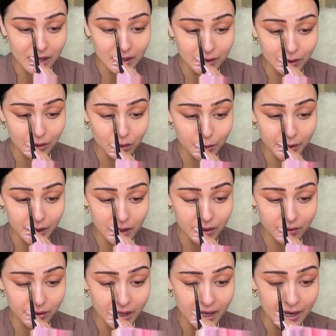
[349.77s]
a little bit
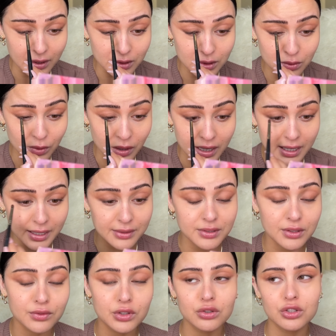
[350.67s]
of The Housewives
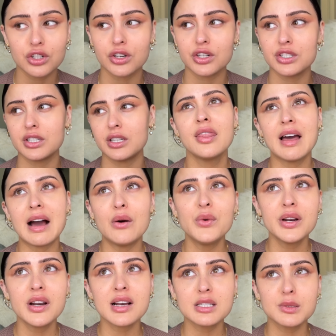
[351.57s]
of New Jersey. That
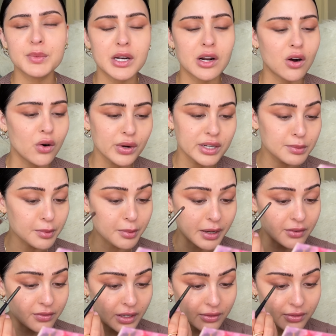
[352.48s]
one has been always been
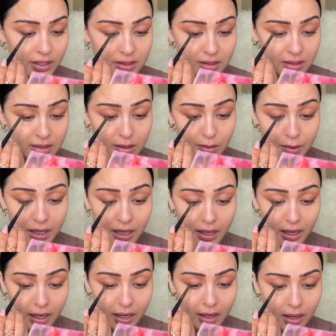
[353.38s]
my favorite since the
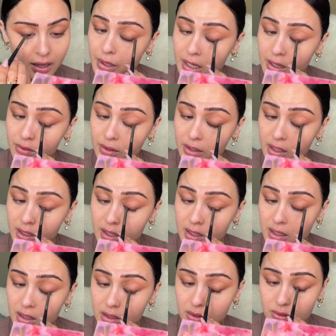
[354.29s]
beginning, but I feel like I
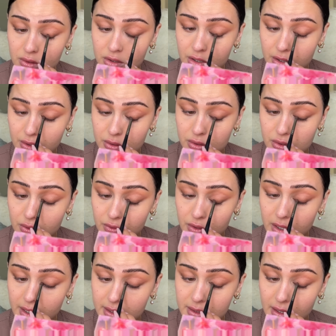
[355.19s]
need new shows. So if you
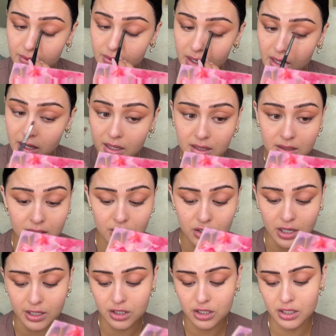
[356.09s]
guys have any
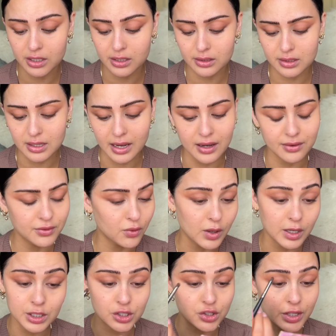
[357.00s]
suggestions, I haven't
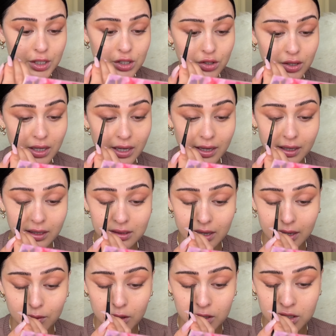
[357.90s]
watched Stranger Things.
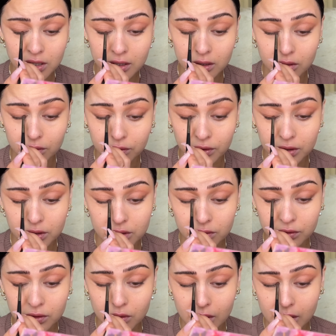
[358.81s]
I watched like the first
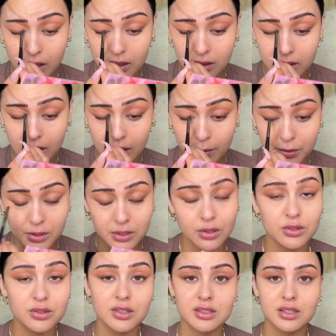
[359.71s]
few
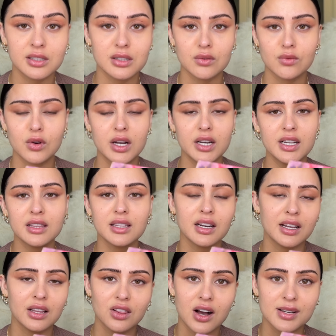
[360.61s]
episodes of season one and then
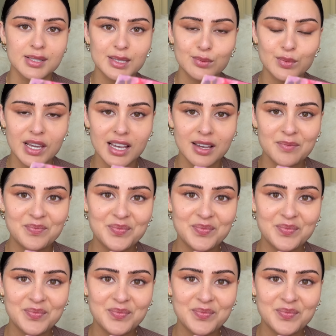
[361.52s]
it lost me.